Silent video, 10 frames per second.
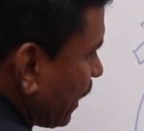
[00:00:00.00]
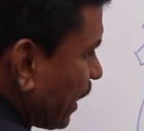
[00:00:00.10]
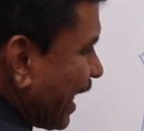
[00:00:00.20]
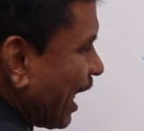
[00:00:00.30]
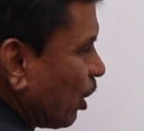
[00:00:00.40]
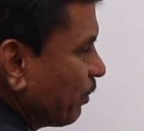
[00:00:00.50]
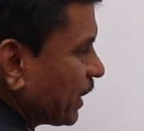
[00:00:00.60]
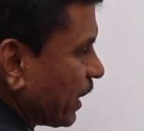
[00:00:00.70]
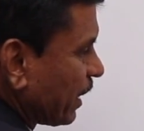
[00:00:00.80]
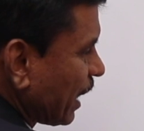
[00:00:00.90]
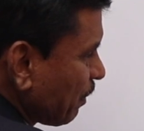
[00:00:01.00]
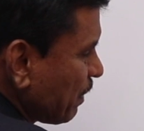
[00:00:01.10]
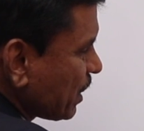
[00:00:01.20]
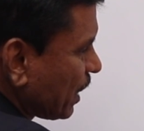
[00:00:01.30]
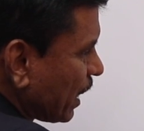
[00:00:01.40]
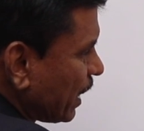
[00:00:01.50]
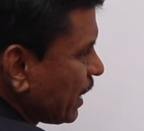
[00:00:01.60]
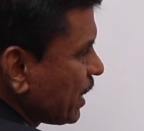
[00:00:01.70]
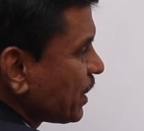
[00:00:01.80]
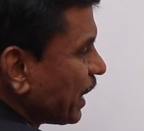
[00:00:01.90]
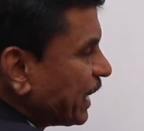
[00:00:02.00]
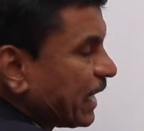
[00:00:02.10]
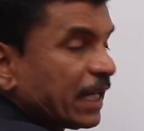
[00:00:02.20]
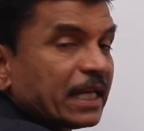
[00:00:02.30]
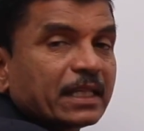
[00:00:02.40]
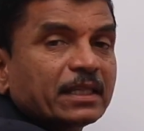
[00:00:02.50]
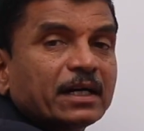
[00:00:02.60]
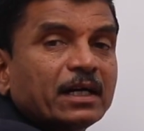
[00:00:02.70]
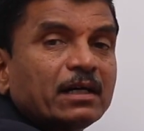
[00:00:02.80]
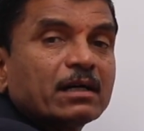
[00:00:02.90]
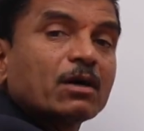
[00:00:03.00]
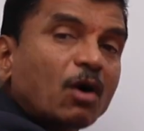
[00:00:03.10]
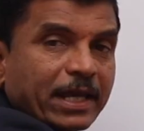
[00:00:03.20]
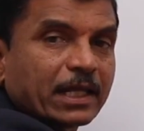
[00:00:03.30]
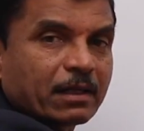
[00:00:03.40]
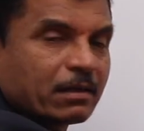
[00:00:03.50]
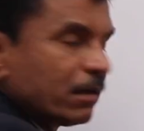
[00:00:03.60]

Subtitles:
in the galvanometer. That means current is entering in the coil.